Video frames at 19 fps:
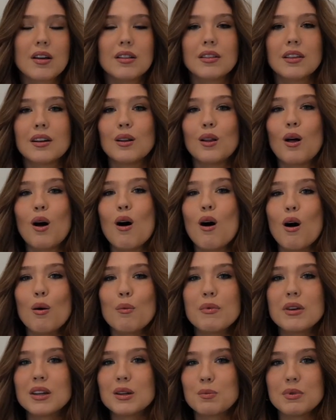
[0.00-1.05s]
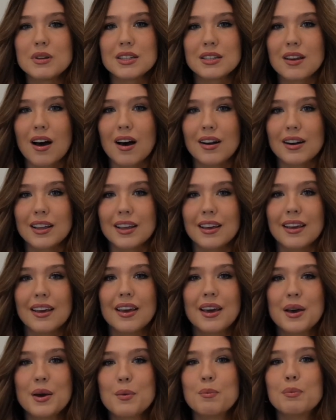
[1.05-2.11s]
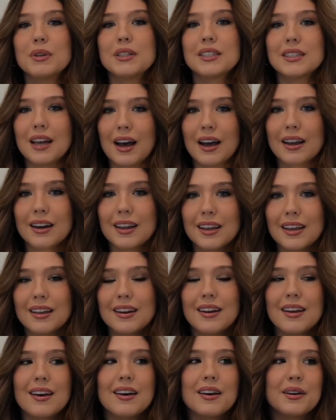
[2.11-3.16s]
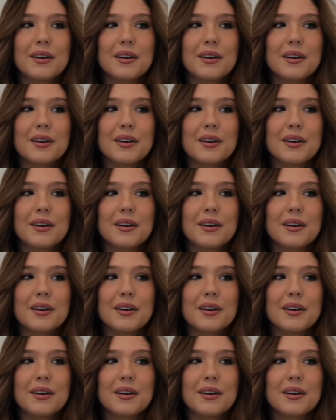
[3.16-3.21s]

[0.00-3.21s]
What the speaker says: with a little almond biscotti beside it.